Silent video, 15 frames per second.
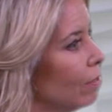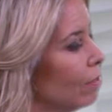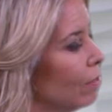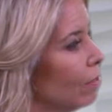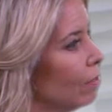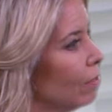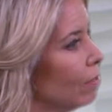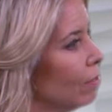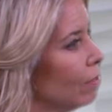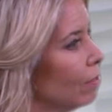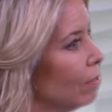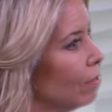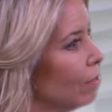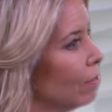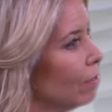
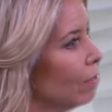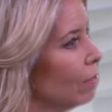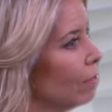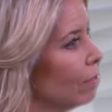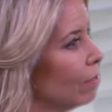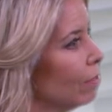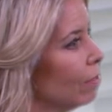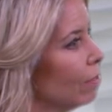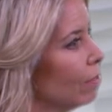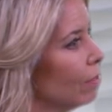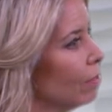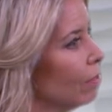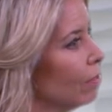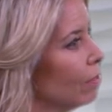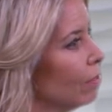
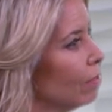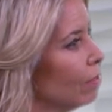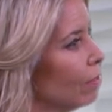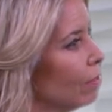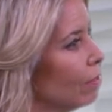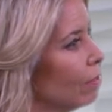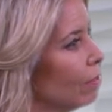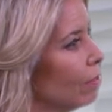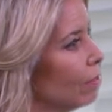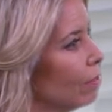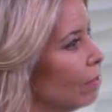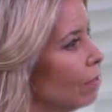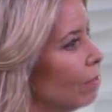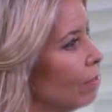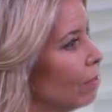
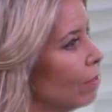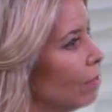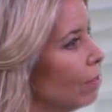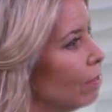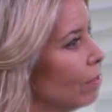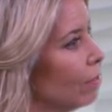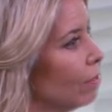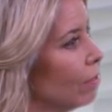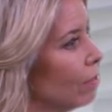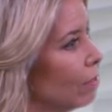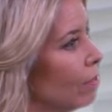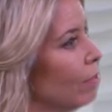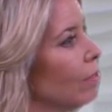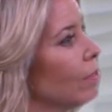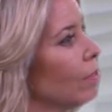
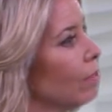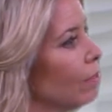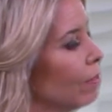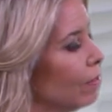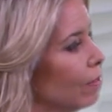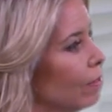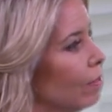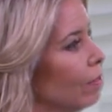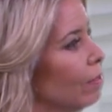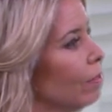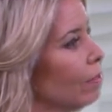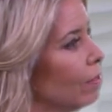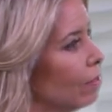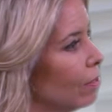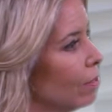
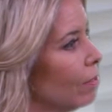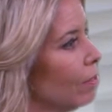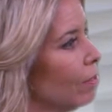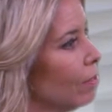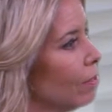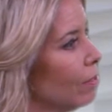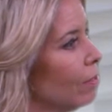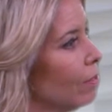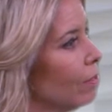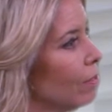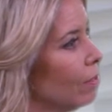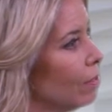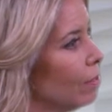(not speaking)